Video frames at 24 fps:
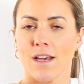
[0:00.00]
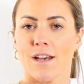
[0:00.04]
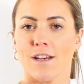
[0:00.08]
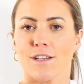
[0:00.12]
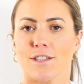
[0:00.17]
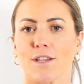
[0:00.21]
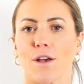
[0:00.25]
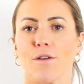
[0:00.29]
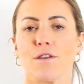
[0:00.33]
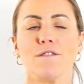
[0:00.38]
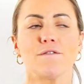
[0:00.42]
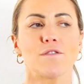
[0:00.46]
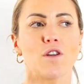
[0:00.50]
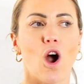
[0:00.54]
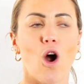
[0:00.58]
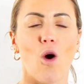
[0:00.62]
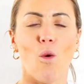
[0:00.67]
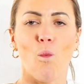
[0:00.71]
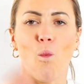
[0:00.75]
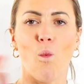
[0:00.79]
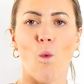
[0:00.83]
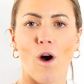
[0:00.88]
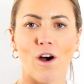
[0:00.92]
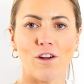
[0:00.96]
So you've
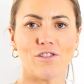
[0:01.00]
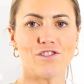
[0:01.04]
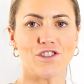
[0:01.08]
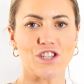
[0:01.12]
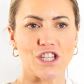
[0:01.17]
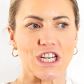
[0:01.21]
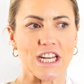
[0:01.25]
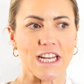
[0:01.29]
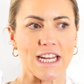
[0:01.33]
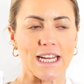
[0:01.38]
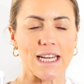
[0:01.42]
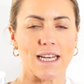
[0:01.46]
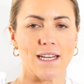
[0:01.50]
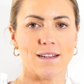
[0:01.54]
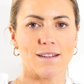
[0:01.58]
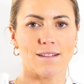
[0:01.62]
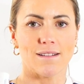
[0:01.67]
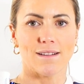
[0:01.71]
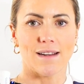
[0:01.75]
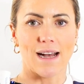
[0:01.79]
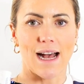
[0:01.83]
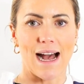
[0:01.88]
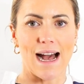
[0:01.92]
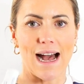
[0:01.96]
got one gene
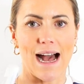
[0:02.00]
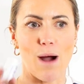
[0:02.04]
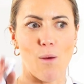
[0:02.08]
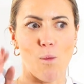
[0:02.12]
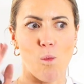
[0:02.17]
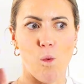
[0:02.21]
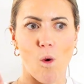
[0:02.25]
at